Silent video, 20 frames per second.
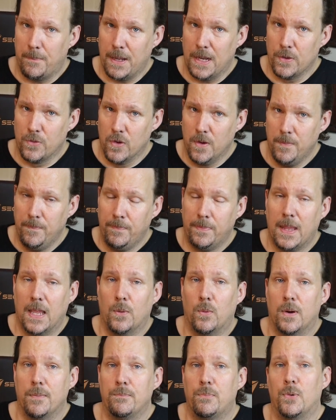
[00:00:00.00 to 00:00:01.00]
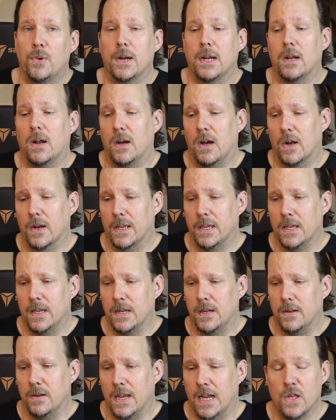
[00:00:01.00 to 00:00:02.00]
bedroom at one point
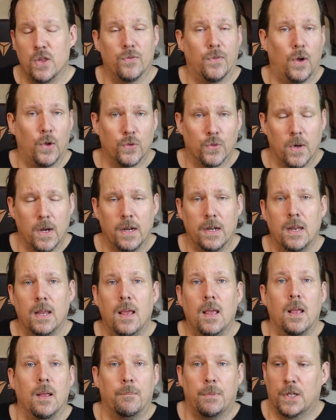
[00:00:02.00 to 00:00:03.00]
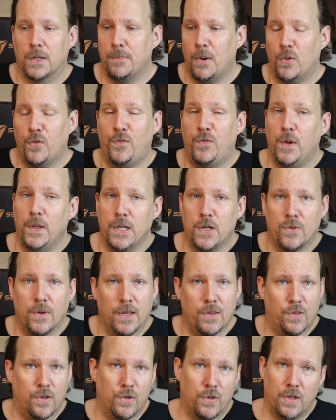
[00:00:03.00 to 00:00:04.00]
in Age of Ultron, but they're both fully
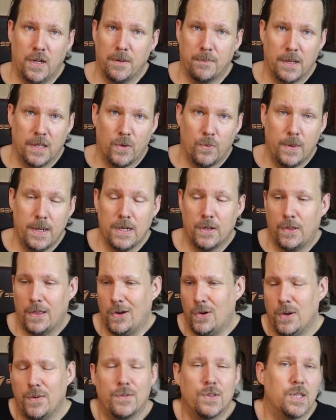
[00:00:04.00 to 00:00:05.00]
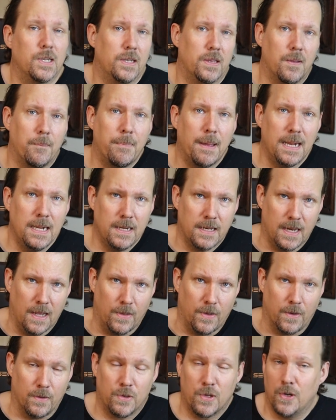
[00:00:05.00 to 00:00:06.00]
dressed, they're sitting by the window, they don't even sit on the bed
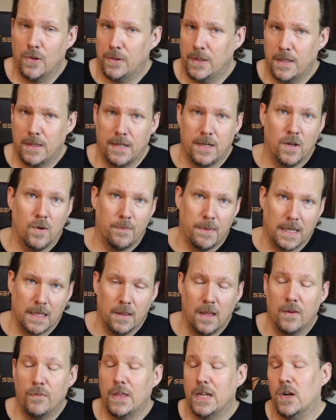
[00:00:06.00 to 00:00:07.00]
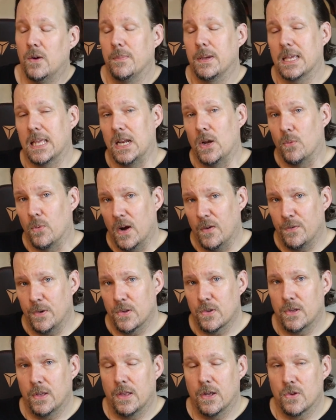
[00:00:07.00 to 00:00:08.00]
together. Certainly they don't make love, they don't make any
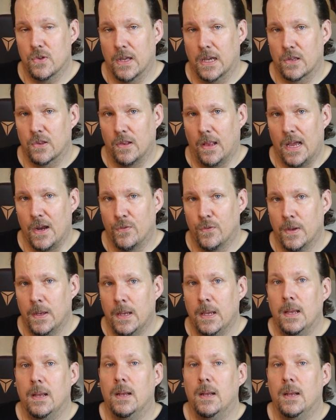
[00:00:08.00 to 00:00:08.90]
reference to their sex life.